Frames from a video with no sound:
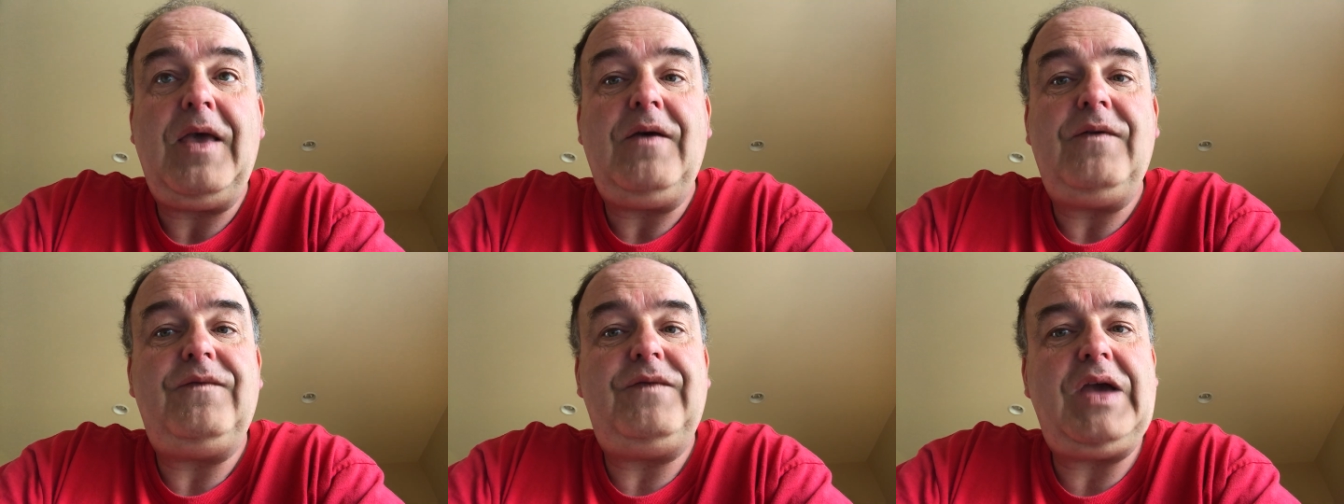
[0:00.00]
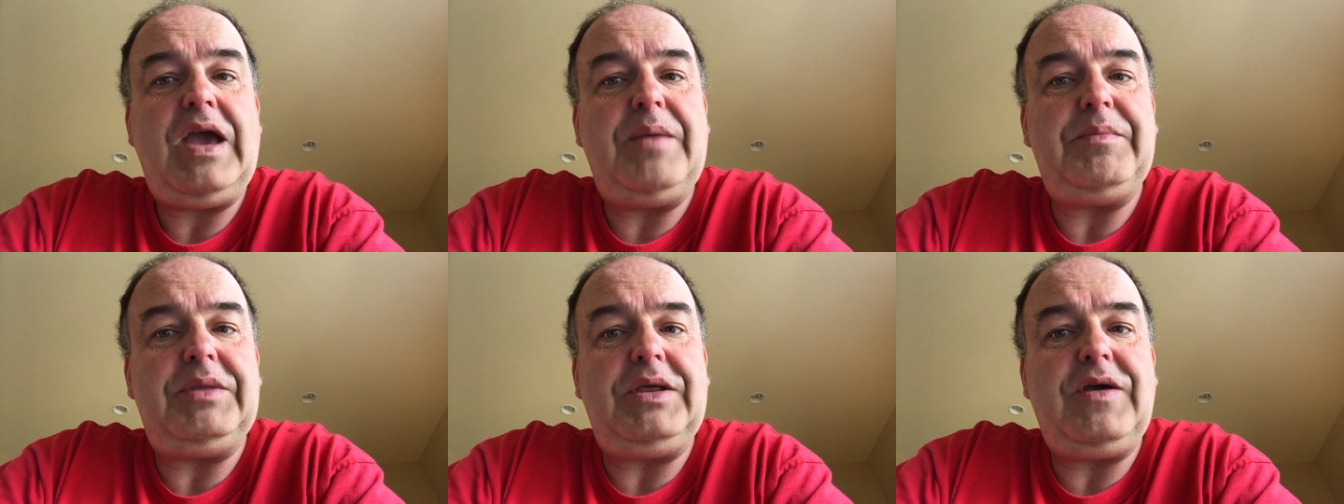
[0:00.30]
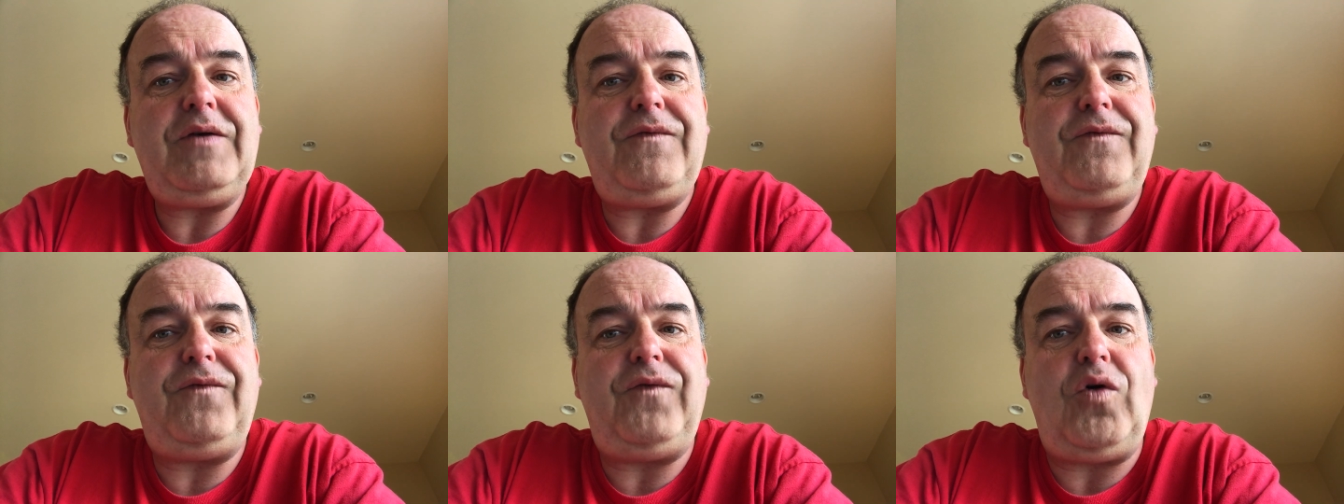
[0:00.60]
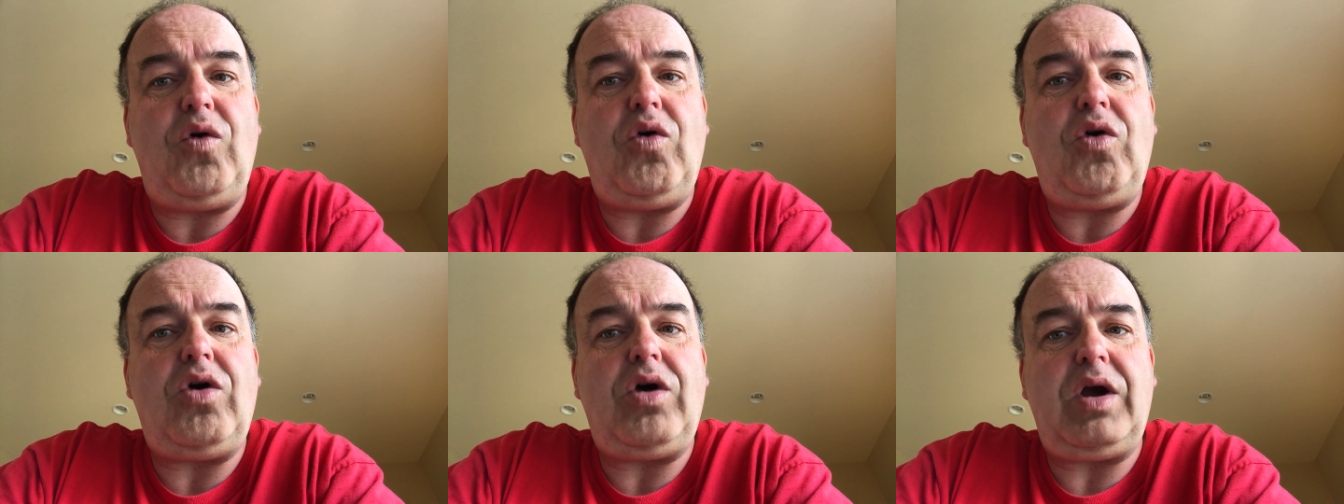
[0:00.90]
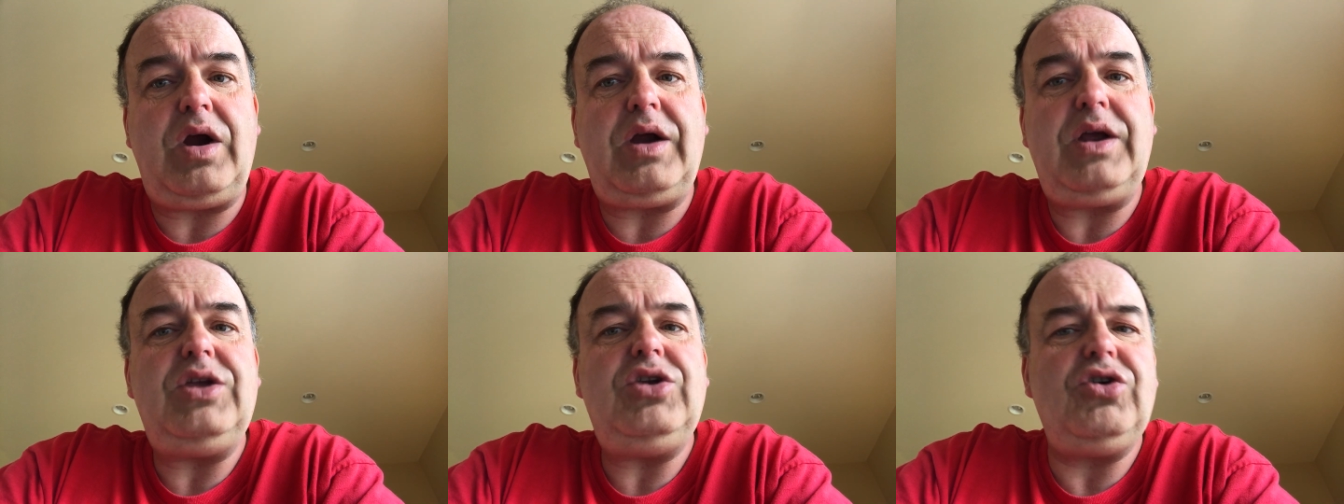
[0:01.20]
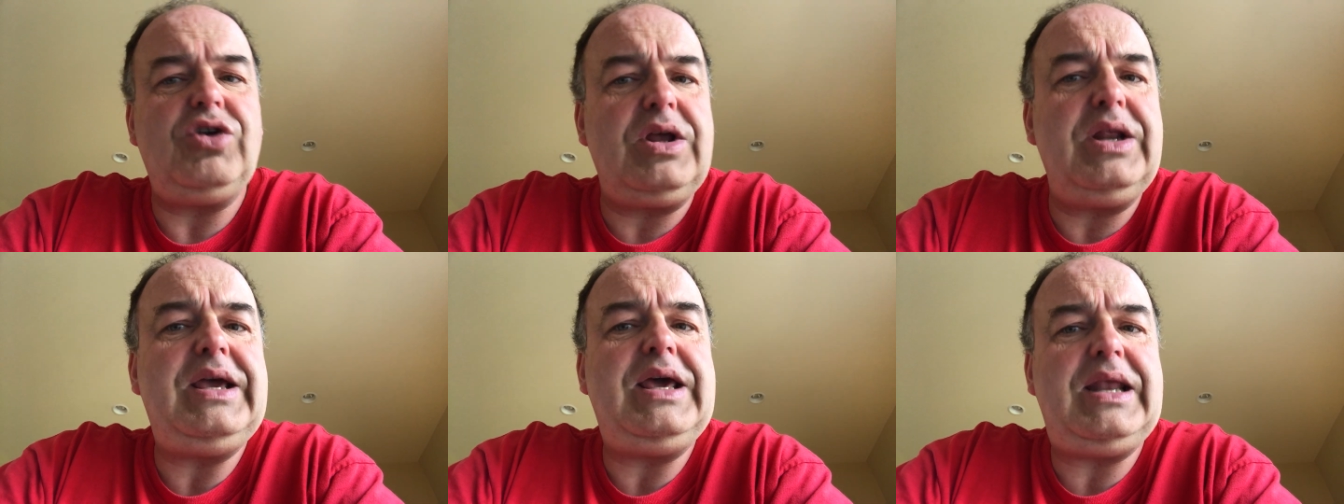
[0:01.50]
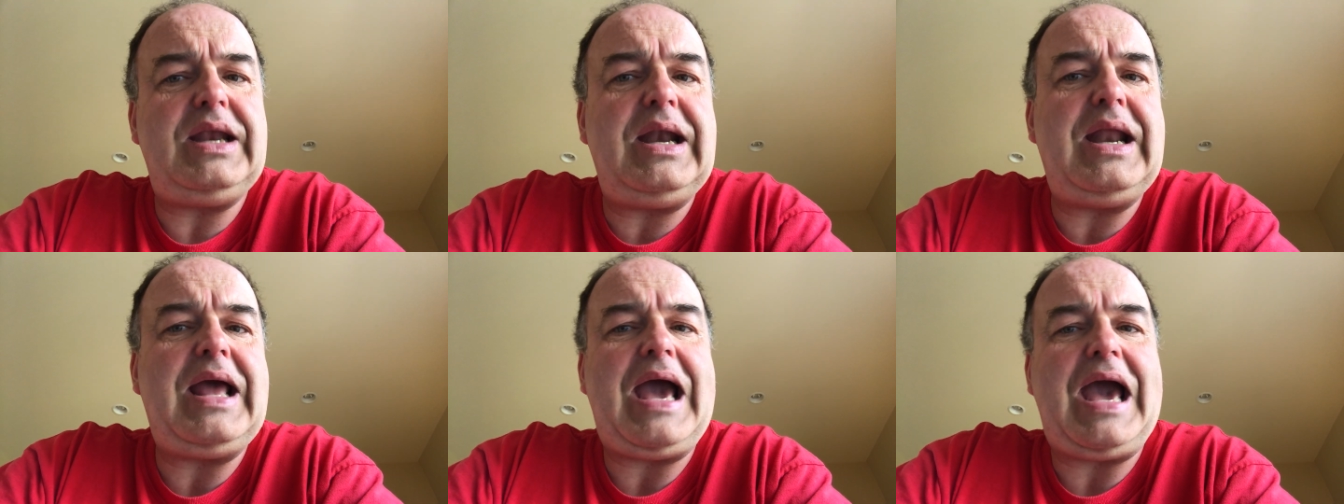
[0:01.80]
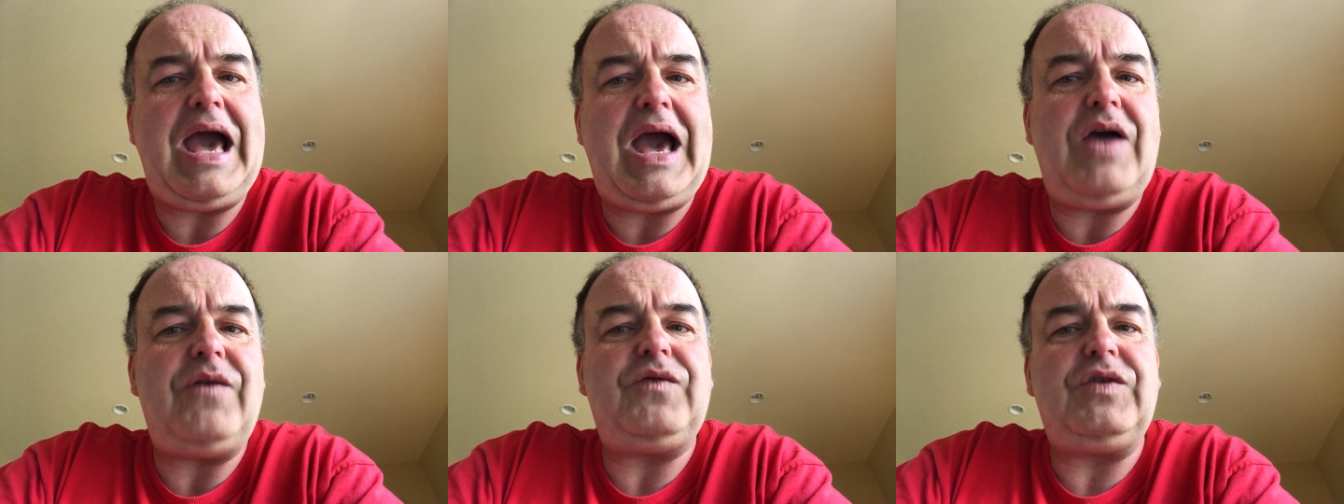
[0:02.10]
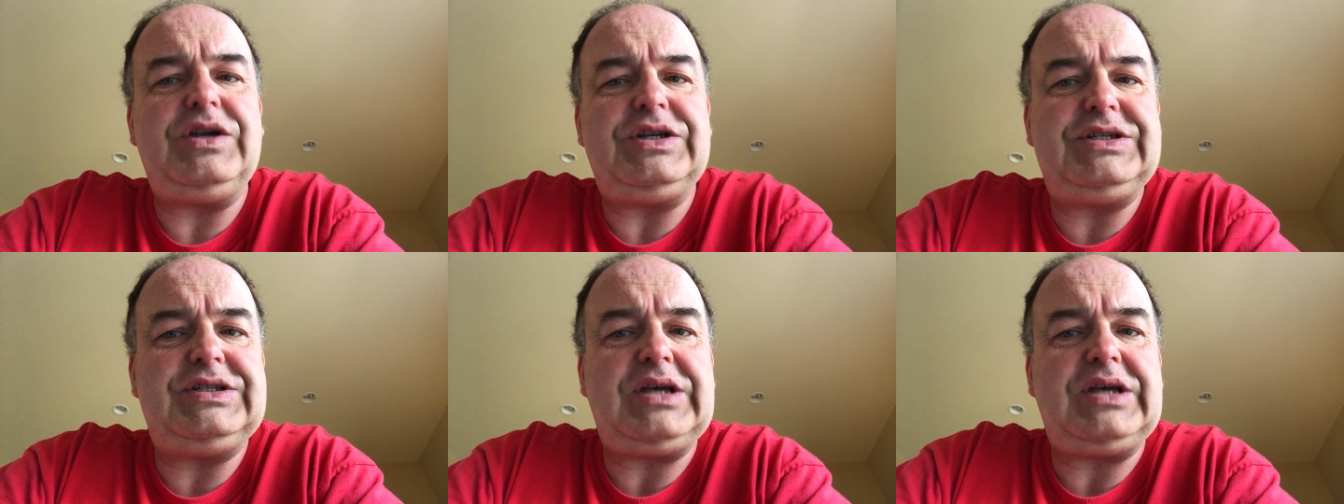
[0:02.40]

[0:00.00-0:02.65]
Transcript: Family of four, you're going to get an average